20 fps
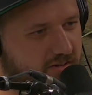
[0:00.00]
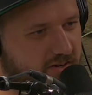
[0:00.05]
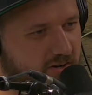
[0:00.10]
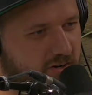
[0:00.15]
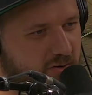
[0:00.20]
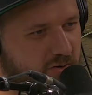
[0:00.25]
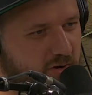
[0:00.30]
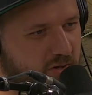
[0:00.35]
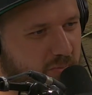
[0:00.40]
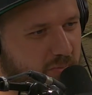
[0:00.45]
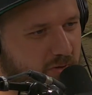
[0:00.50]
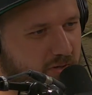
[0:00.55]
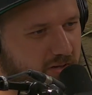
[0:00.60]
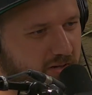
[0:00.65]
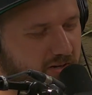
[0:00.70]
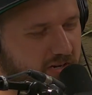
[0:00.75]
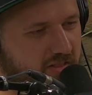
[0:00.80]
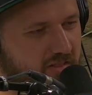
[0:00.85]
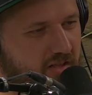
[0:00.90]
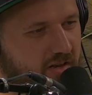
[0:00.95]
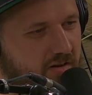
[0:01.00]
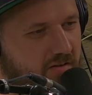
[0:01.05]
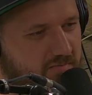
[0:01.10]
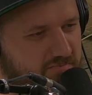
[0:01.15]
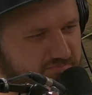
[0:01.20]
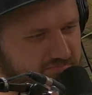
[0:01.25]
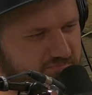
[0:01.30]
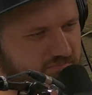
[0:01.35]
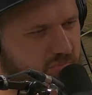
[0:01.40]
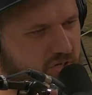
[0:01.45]
You know what I mean? And
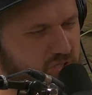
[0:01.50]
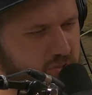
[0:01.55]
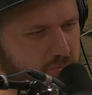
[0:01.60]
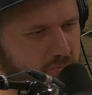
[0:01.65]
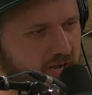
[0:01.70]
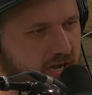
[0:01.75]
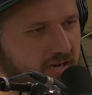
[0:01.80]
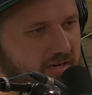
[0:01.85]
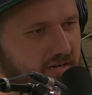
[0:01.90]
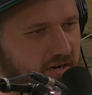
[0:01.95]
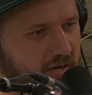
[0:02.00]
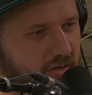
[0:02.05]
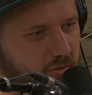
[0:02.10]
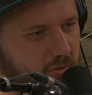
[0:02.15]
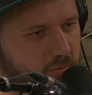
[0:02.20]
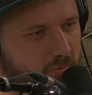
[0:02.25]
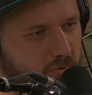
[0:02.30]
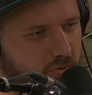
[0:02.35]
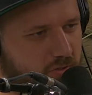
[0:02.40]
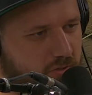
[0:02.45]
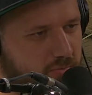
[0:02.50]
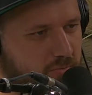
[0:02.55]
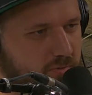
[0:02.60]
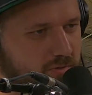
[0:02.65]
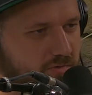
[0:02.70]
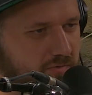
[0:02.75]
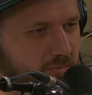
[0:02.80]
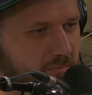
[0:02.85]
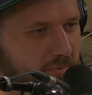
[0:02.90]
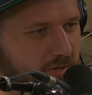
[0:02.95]
then we just buy identical
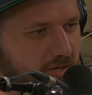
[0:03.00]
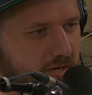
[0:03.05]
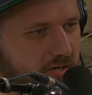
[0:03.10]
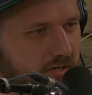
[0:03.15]
multiples of the panties.